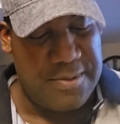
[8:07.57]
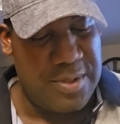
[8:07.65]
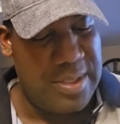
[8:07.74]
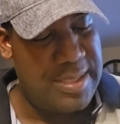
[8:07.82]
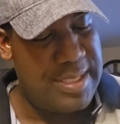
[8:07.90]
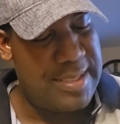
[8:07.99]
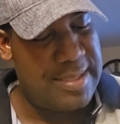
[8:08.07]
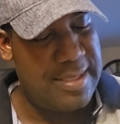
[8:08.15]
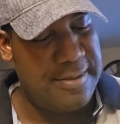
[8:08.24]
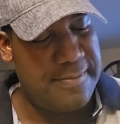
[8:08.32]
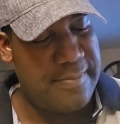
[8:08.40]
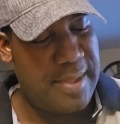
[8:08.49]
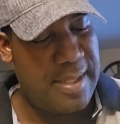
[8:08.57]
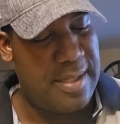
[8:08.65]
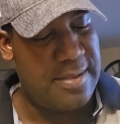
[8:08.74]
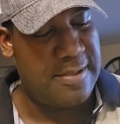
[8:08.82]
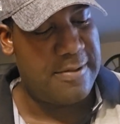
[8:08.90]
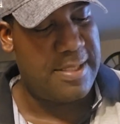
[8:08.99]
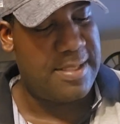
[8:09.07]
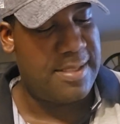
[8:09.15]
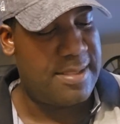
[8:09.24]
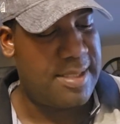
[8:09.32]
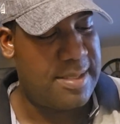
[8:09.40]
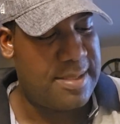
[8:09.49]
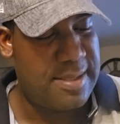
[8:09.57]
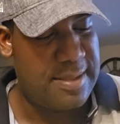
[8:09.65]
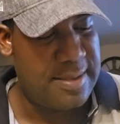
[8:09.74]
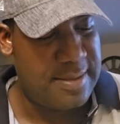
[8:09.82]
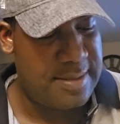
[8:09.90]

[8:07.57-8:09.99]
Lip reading: unit testing, integration testing,